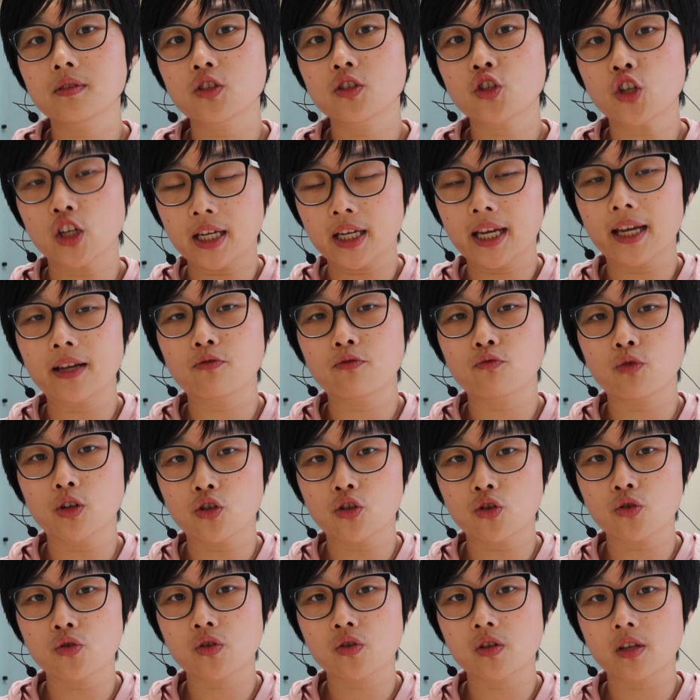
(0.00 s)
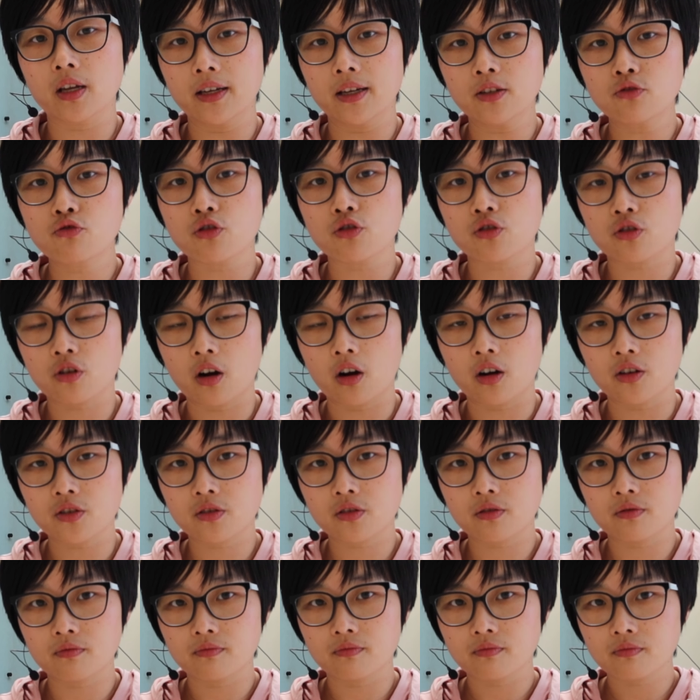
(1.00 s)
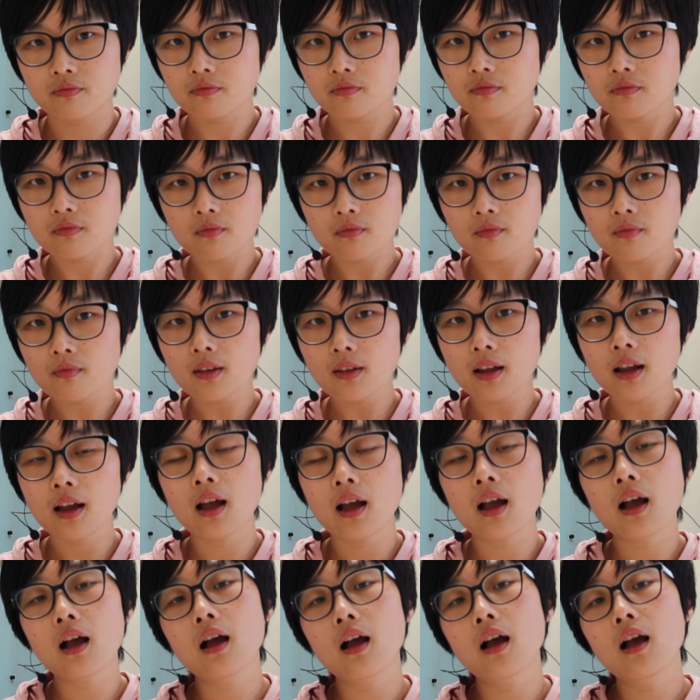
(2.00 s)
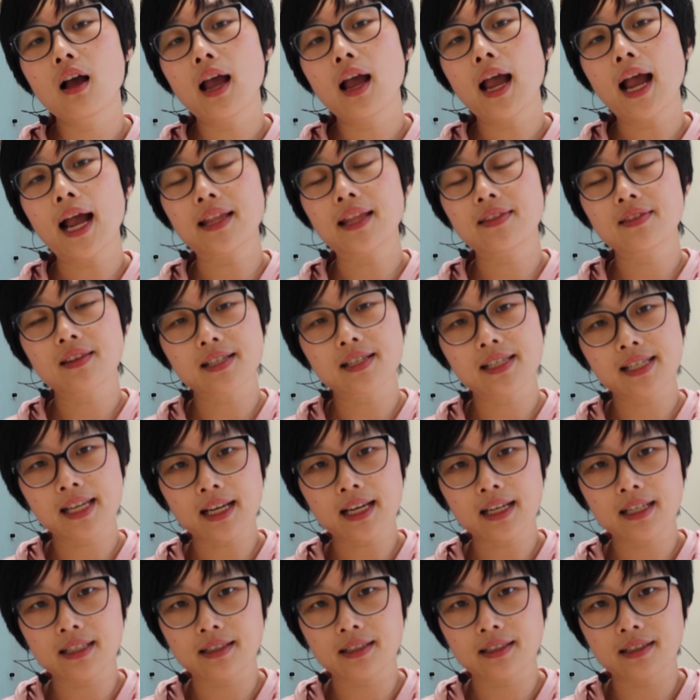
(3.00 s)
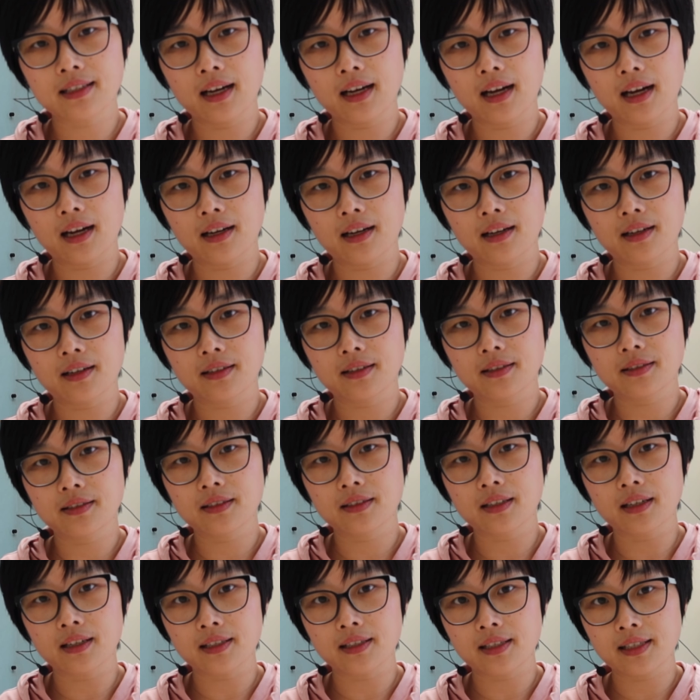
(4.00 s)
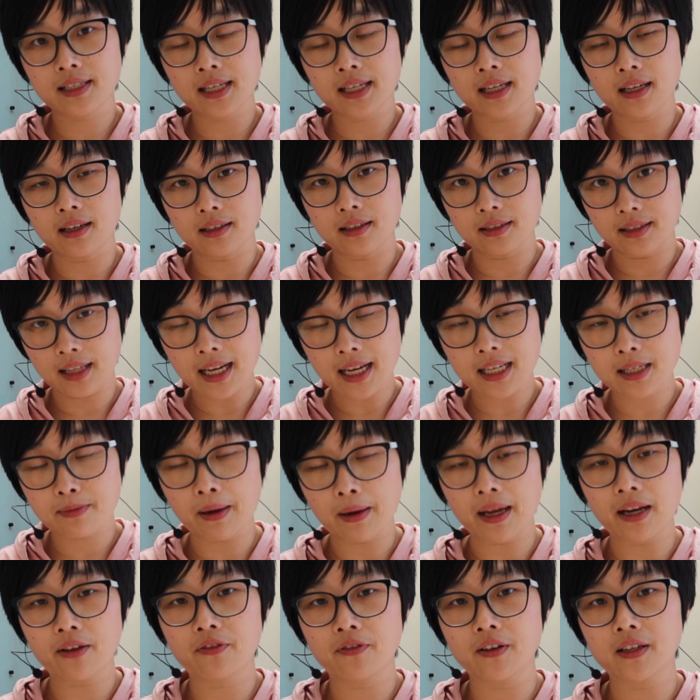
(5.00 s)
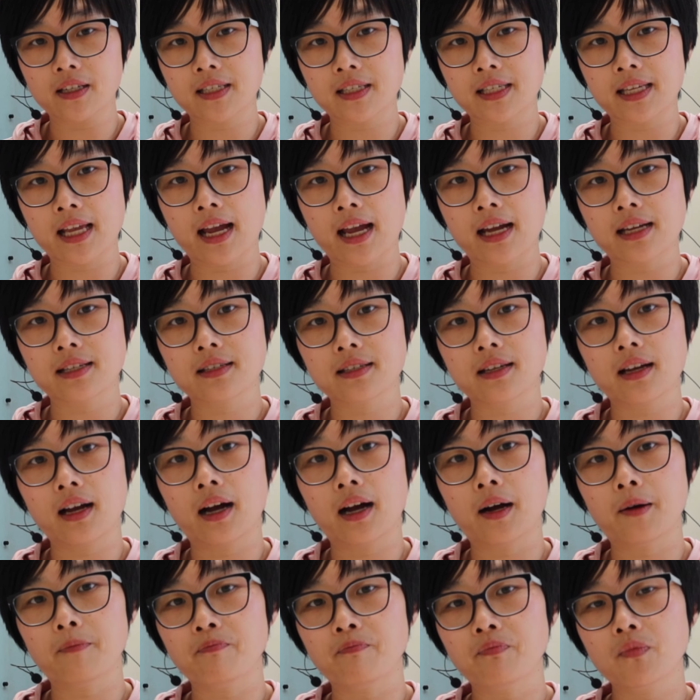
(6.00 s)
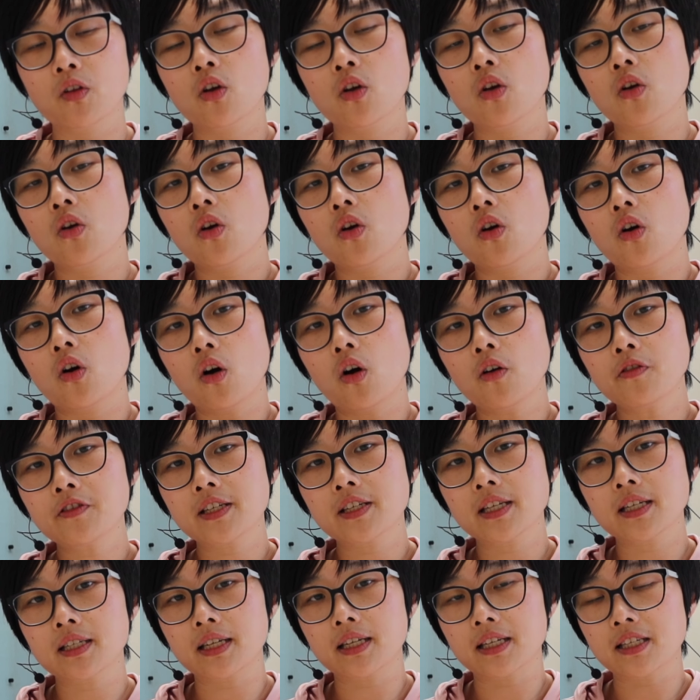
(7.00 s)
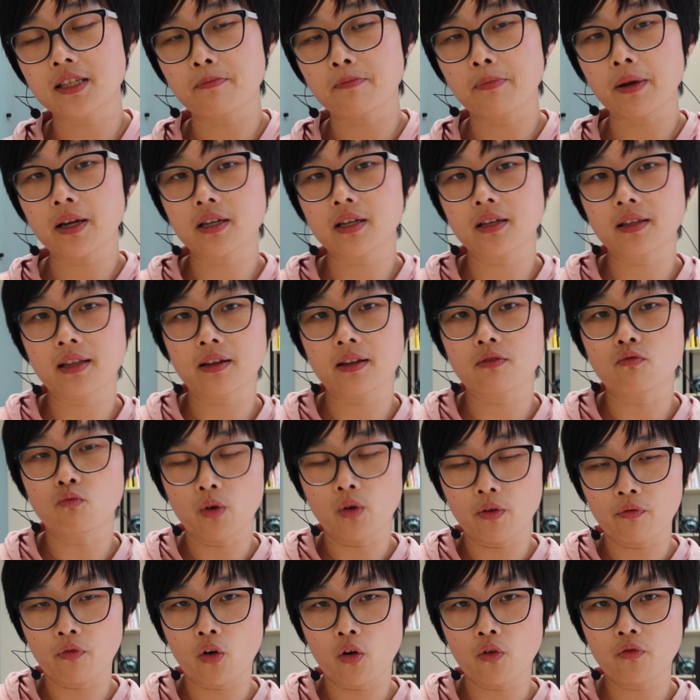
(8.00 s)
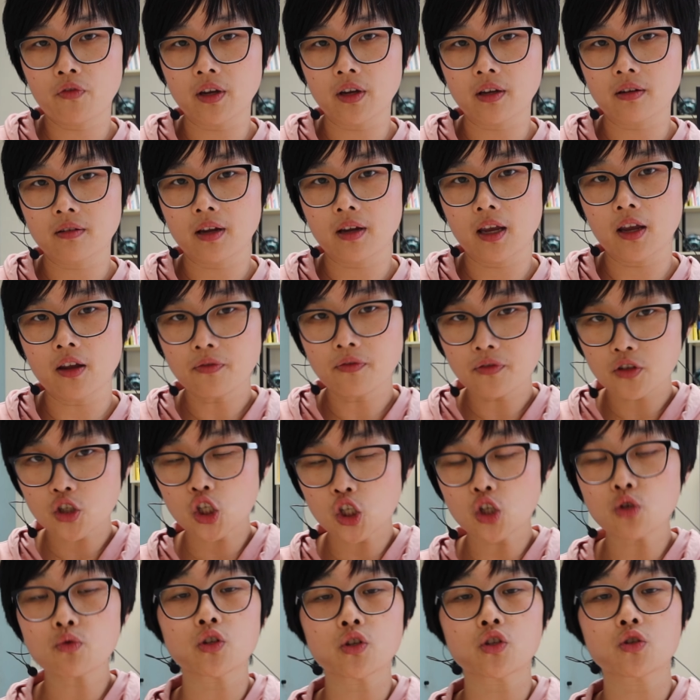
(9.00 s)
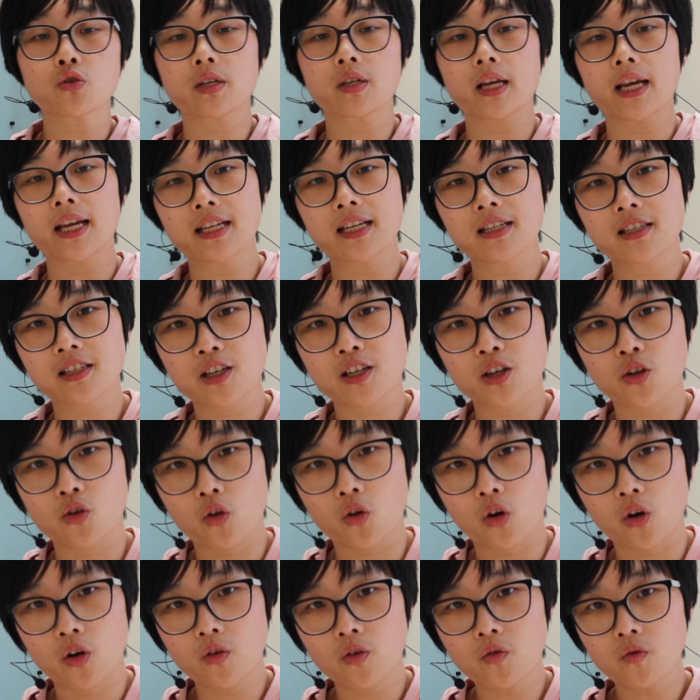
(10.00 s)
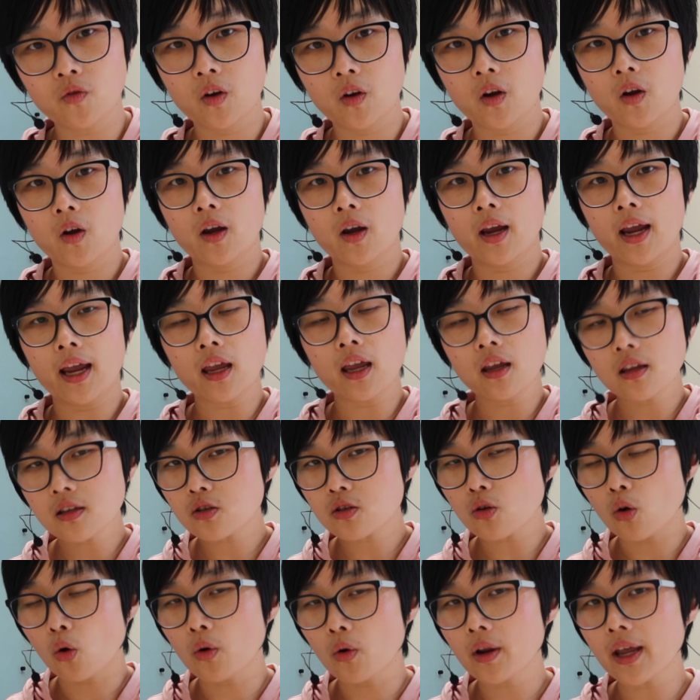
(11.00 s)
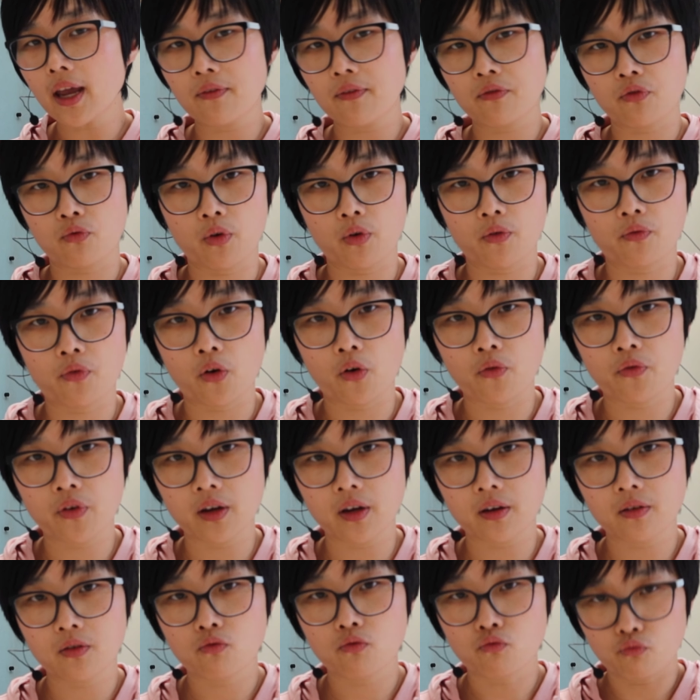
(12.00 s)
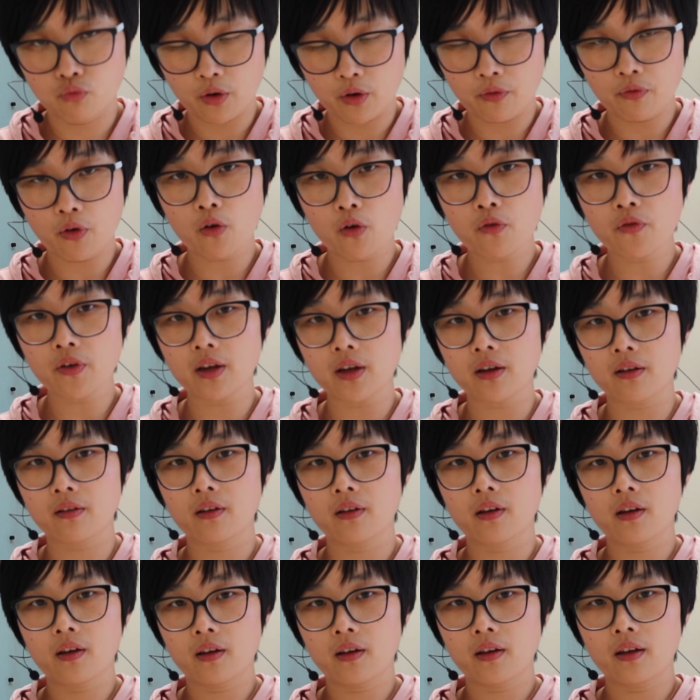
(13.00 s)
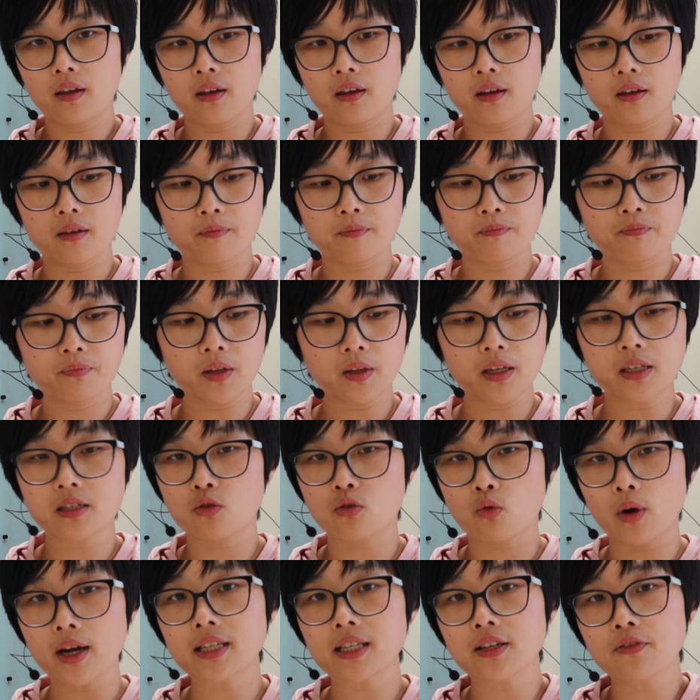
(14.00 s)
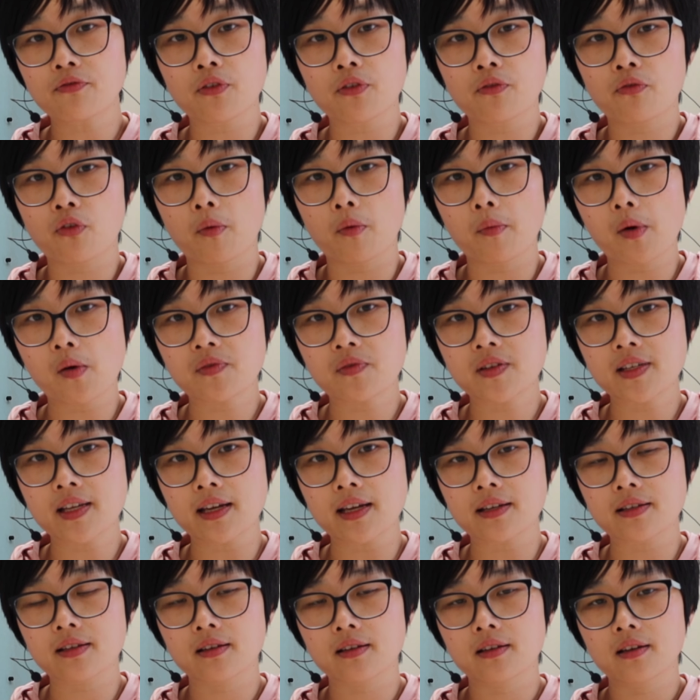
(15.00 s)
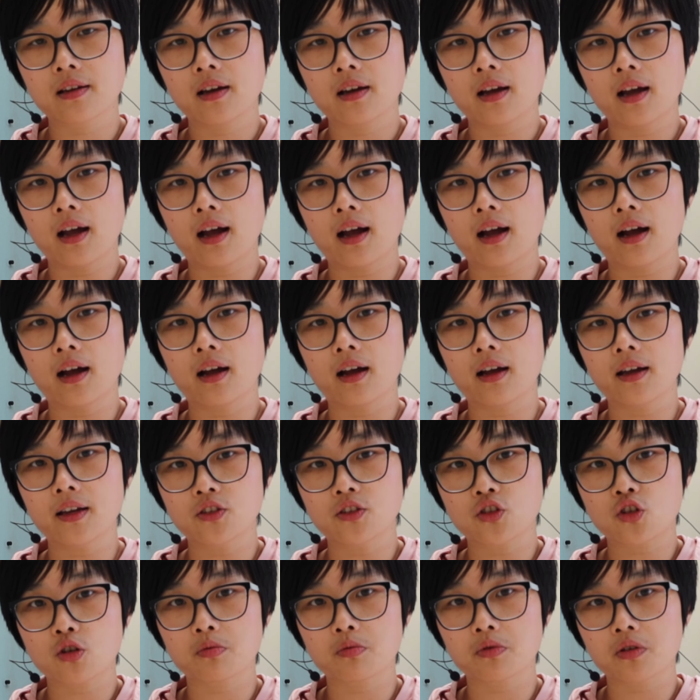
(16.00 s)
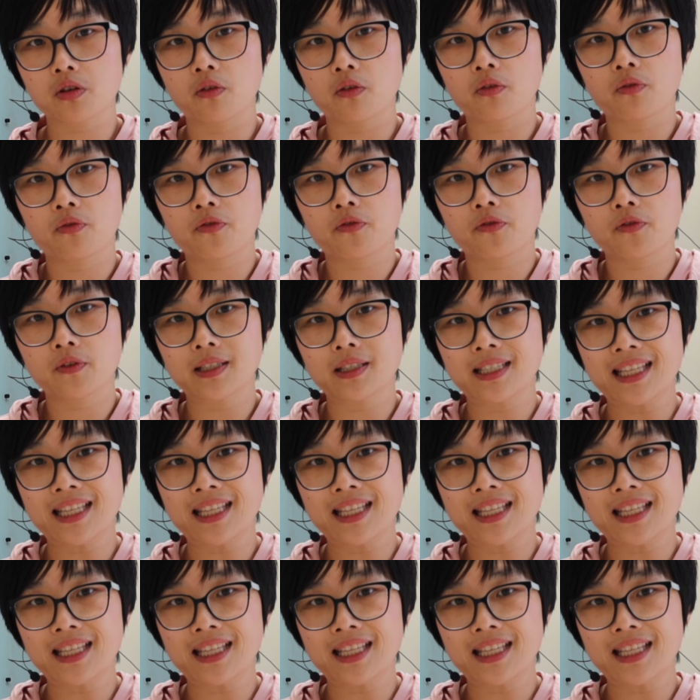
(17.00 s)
she can reduce the interest costs. And the second, next benefit is that offset is better than revolving. If she reduces ANZ loan, ANZ only have revolving. Revolving is quite different from offset in terms of